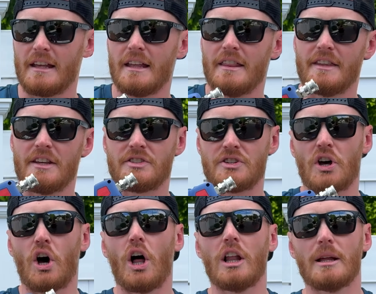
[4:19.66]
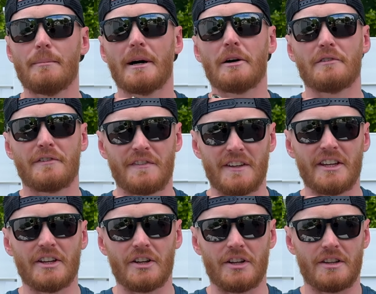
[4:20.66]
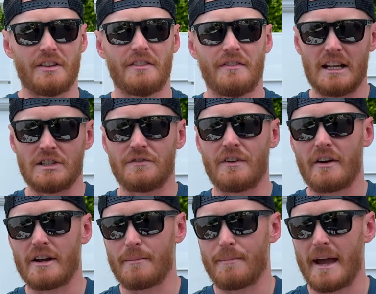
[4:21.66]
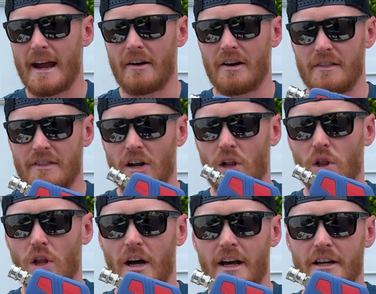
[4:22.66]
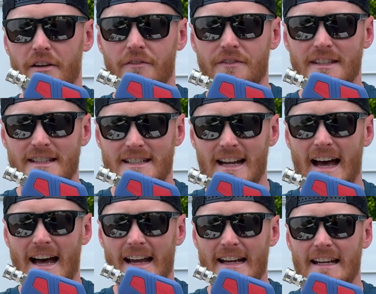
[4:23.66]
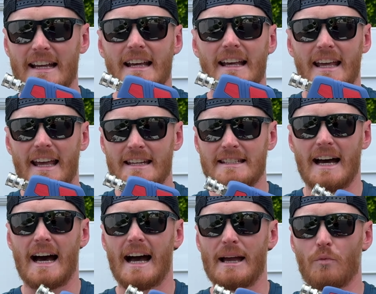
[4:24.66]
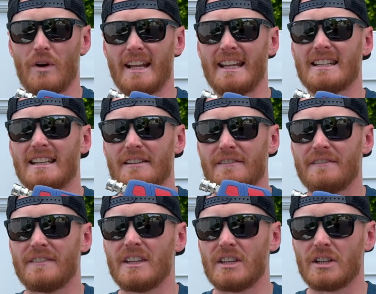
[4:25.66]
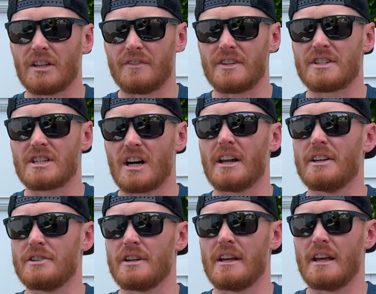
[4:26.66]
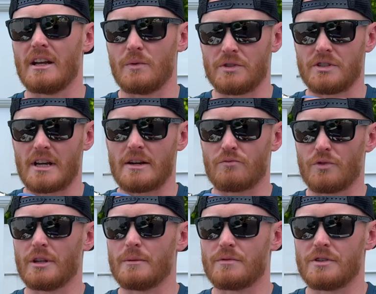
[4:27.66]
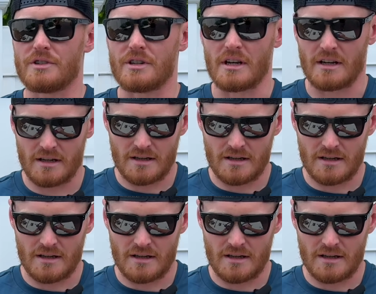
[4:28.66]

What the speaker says: This is all about feel. It's very apparent that a lot of design and time went into the feel of this gun in your hand, which I really appreciate.